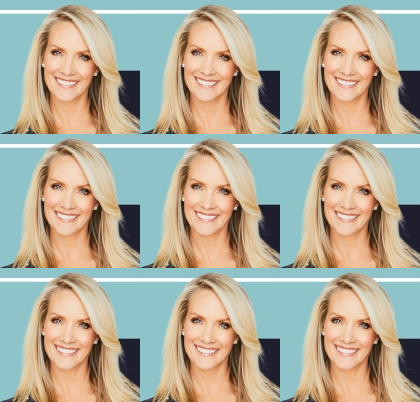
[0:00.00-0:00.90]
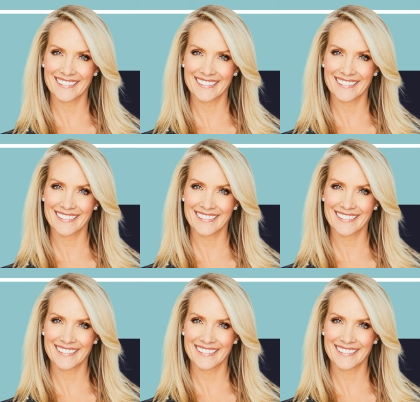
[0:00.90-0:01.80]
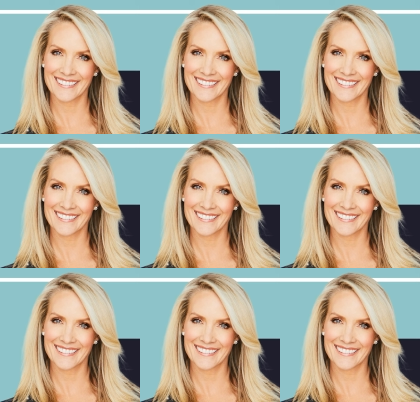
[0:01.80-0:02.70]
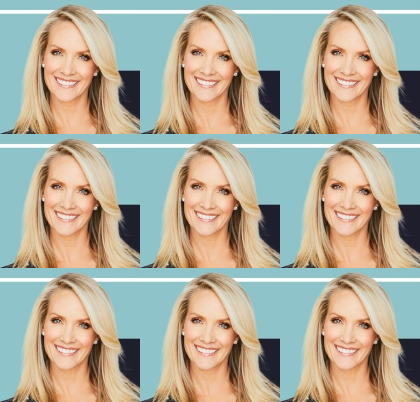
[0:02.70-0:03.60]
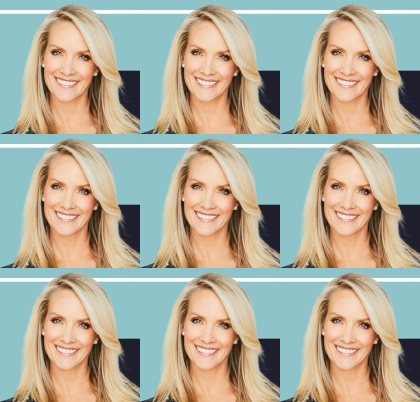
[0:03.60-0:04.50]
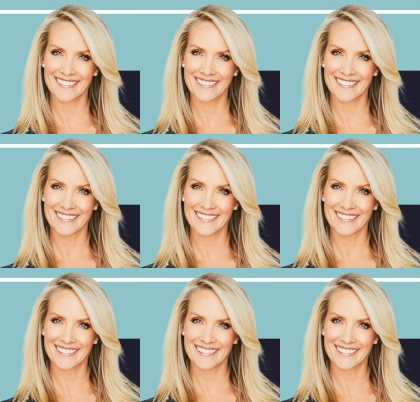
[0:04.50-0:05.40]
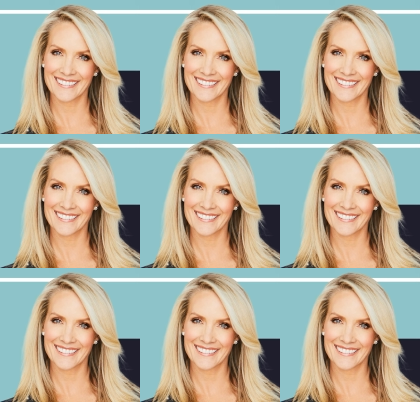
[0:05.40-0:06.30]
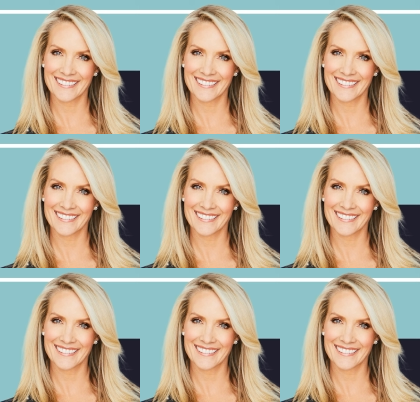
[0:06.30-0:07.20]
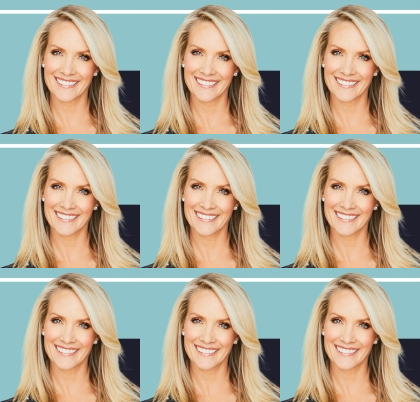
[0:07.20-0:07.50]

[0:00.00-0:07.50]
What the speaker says: [no speech]